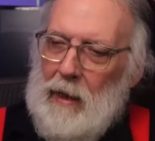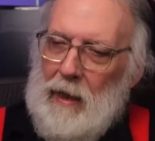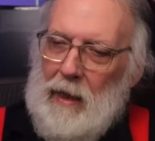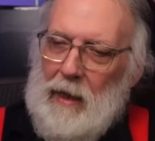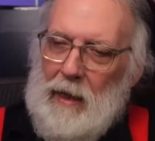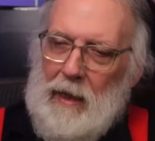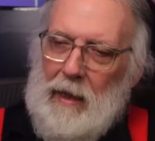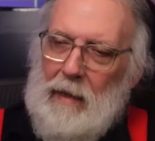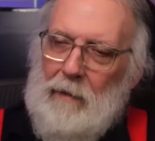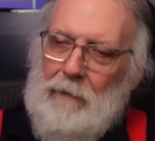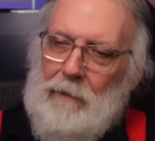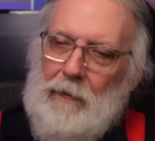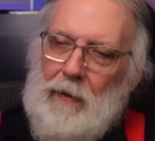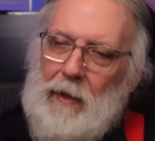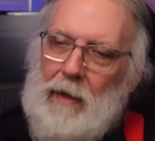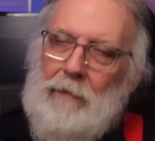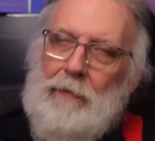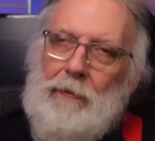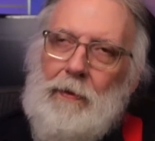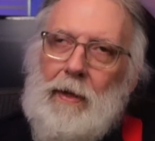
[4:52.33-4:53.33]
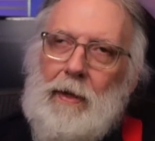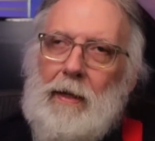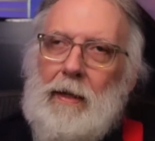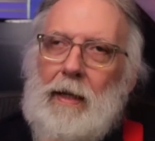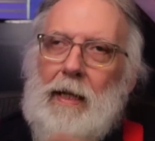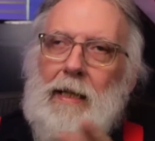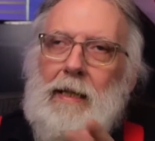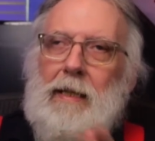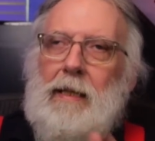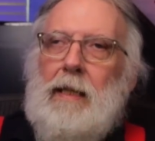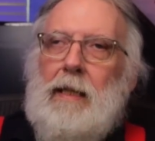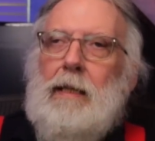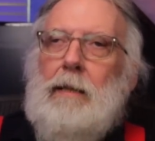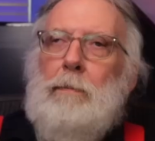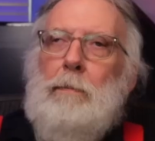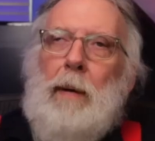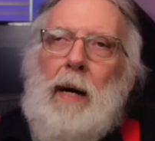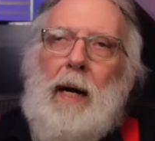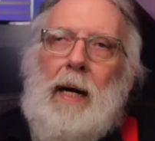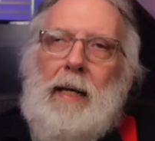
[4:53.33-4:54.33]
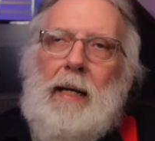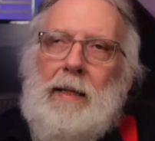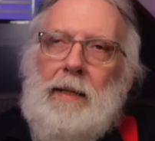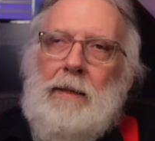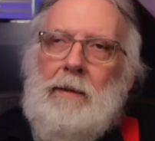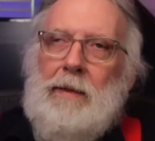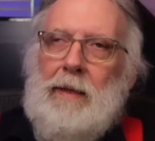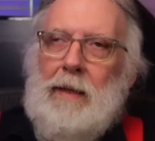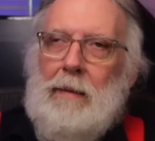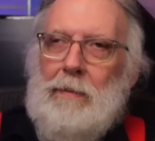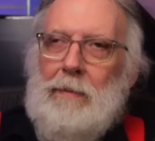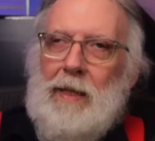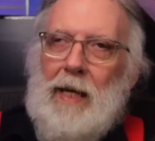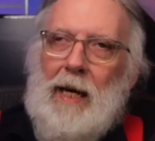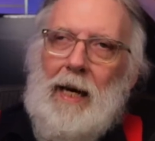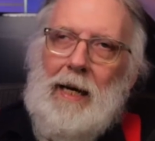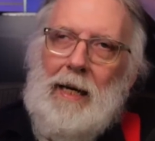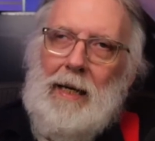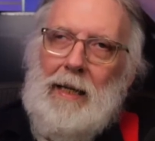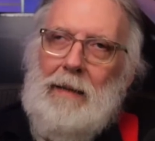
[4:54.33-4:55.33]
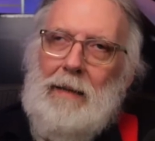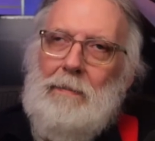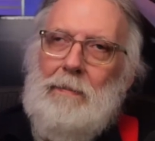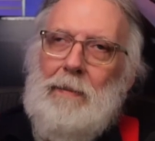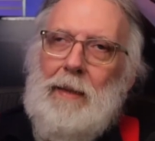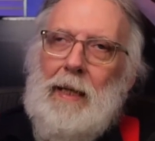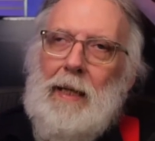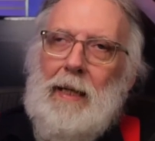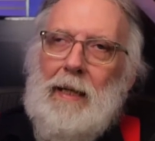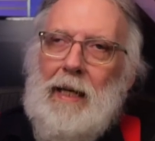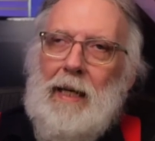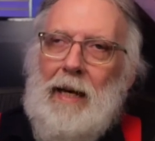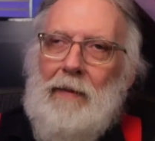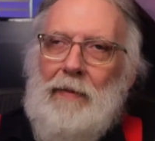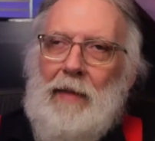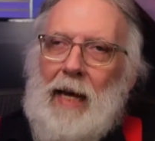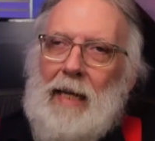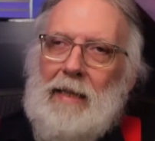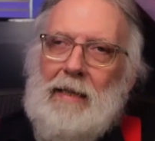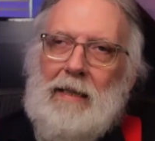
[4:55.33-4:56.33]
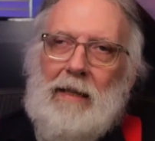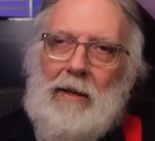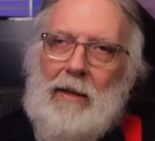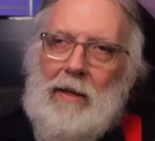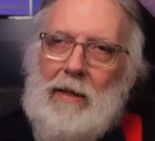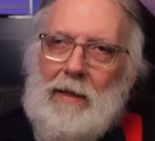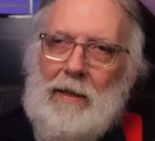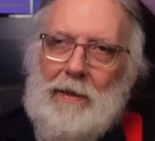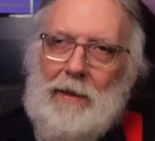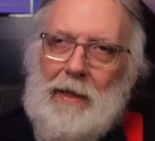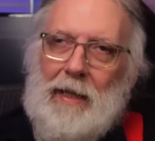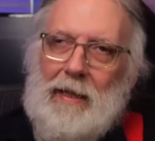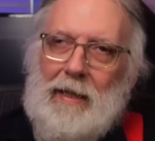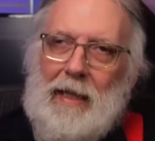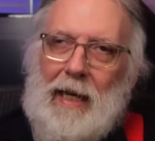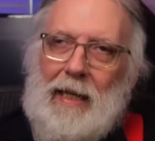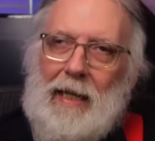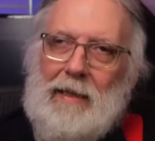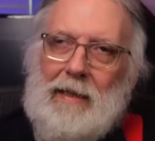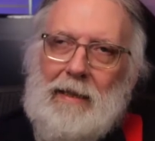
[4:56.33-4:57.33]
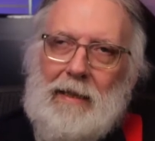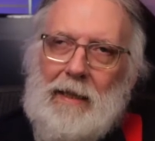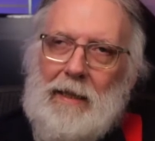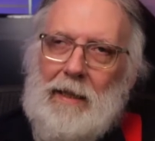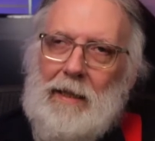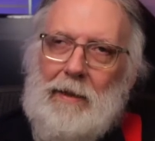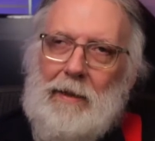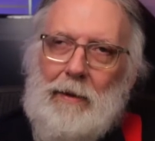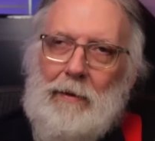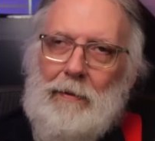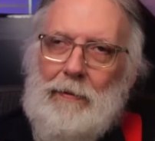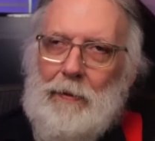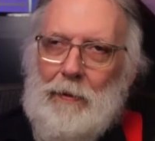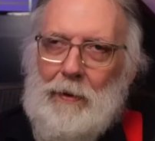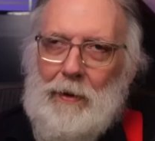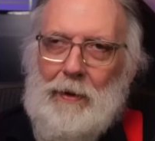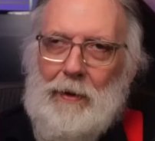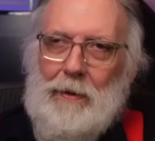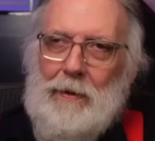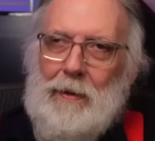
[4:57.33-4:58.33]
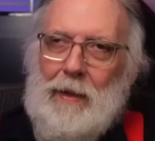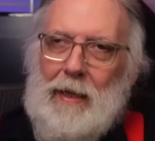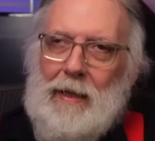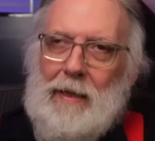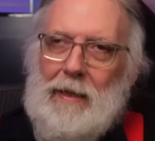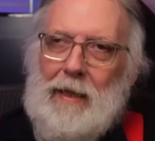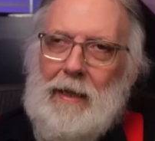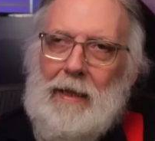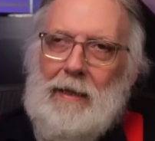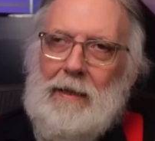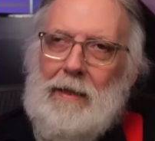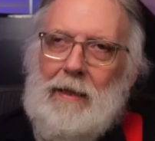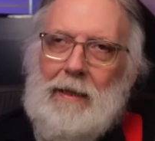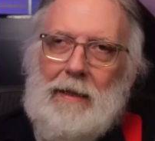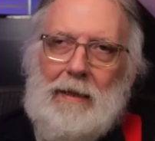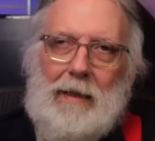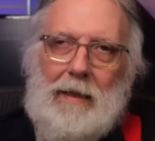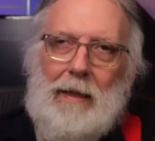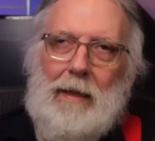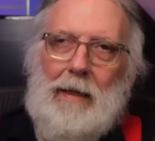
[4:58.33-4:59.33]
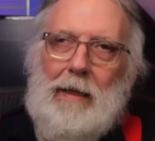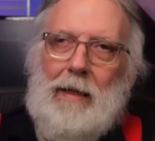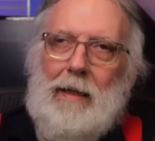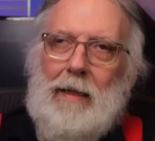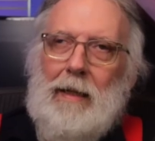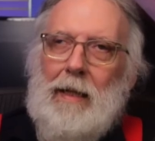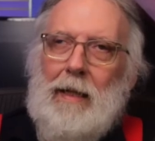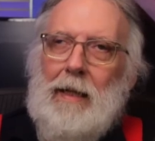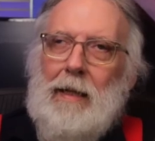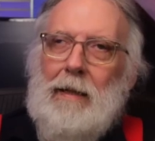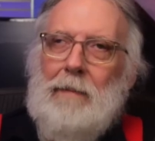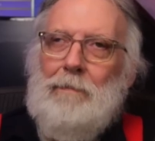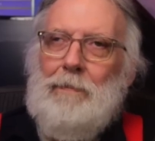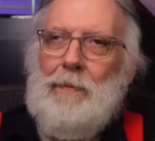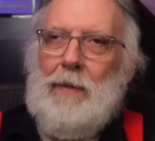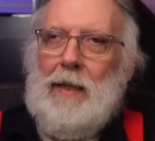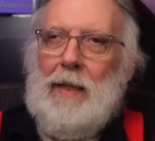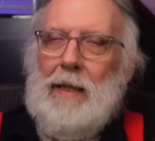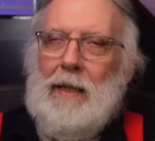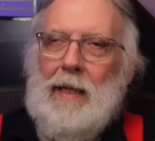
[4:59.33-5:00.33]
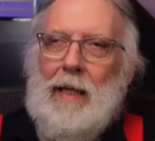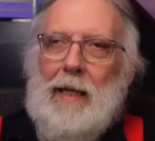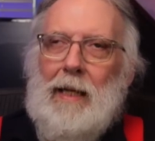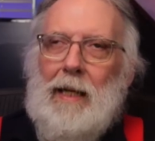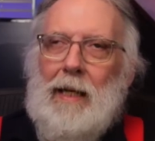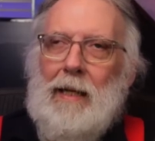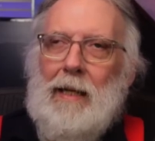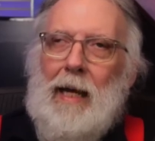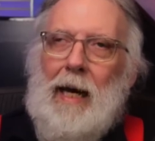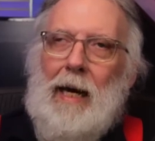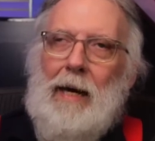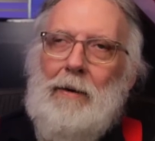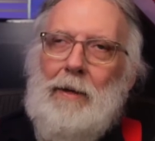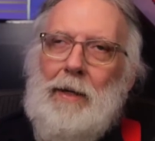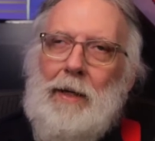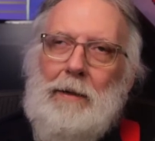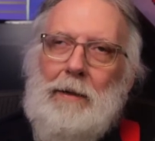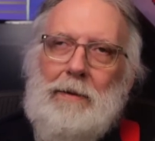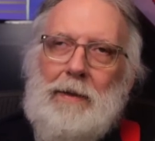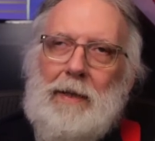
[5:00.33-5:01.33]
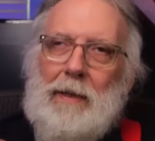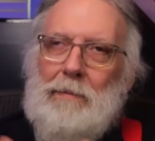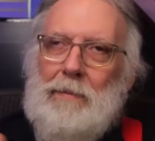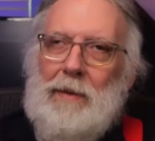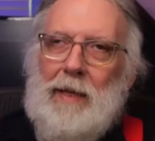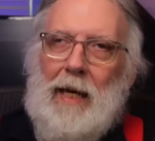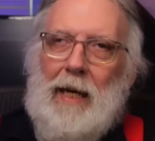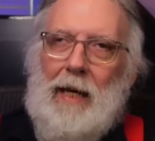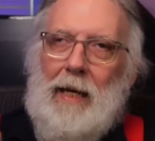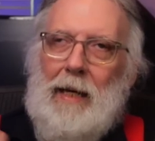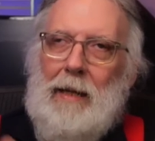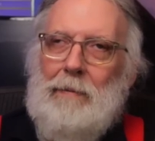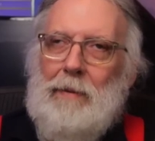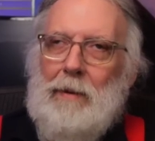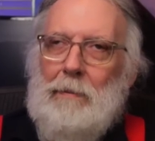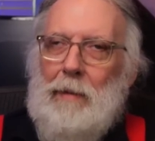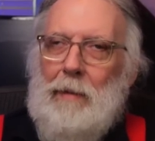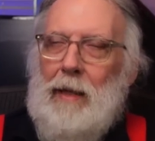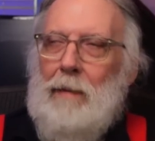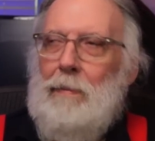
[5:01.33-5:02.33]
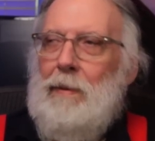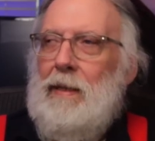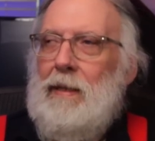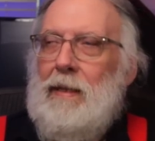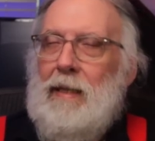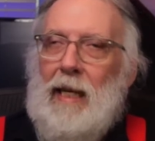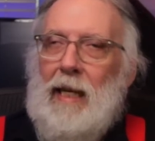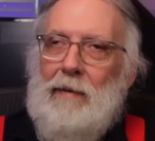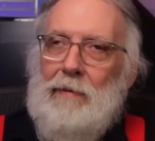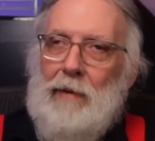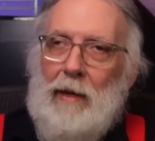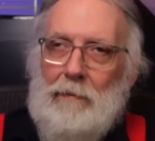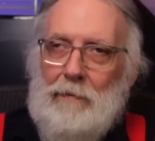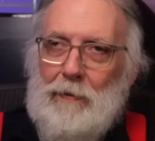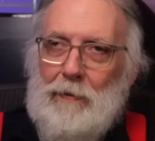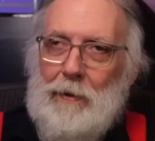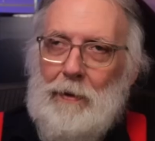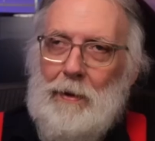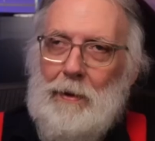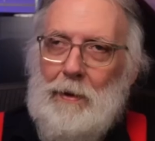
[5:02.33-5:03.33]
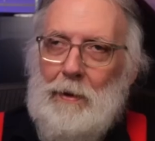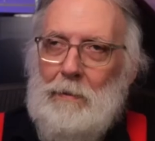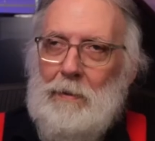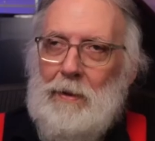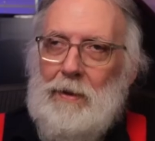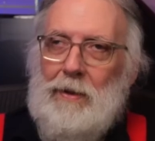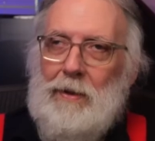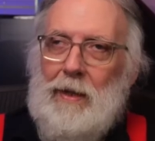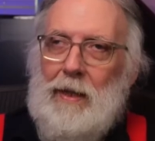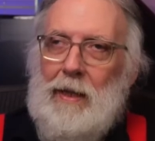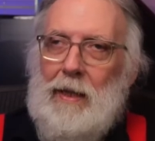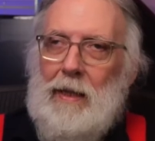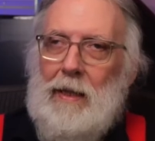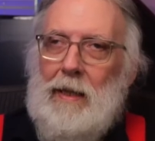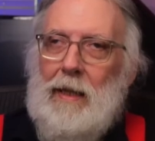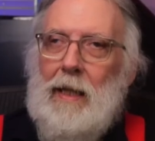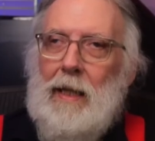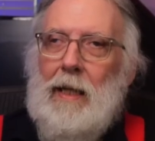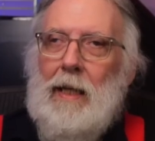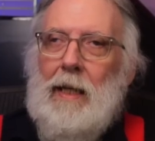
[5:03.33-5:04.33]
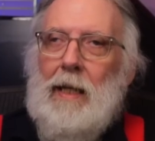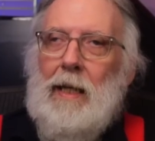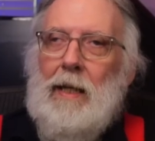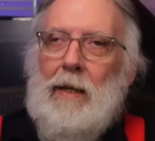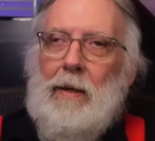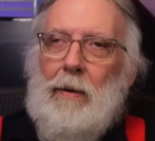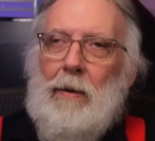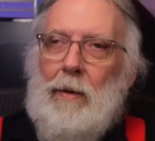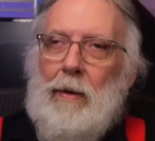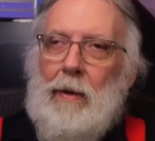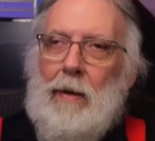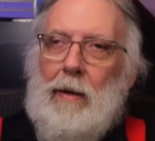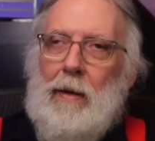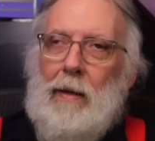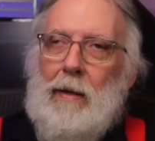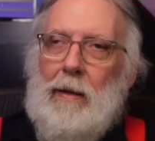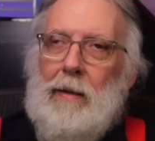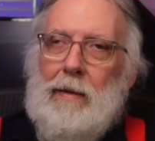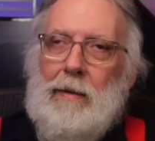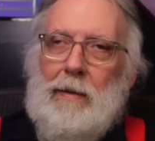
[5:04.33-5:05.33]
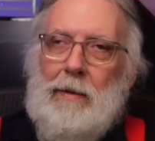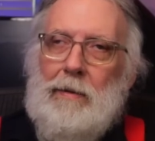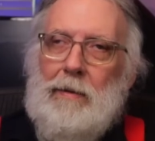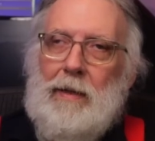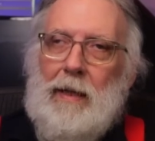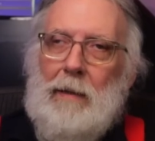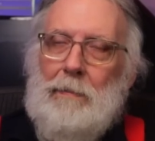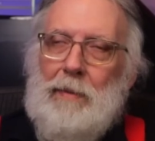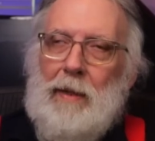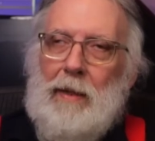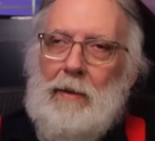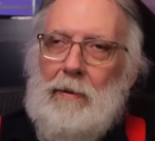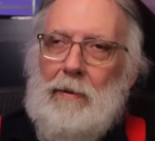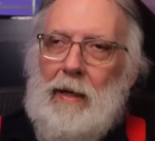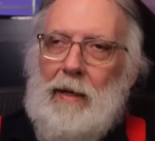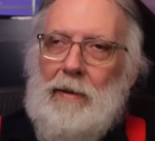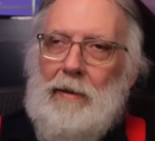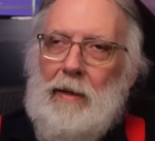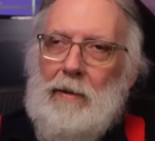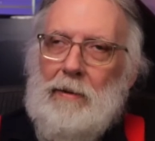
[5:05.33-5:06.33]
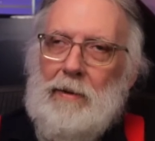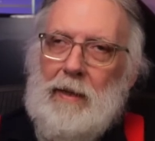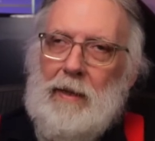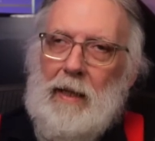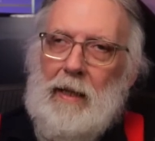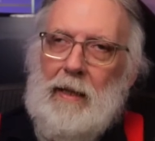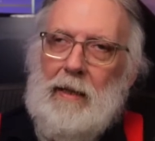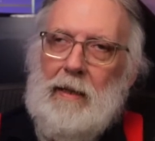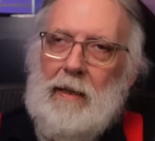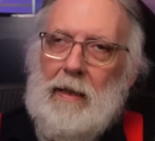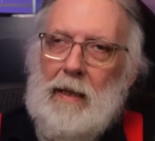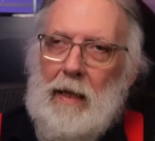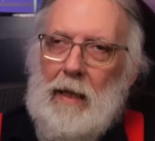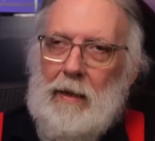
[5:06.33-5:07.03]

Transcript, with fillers: If it's just buying you some time, and that's all that's going to do for you. It's just going to allow you some time to maybe save up a new machine or do something around those lines.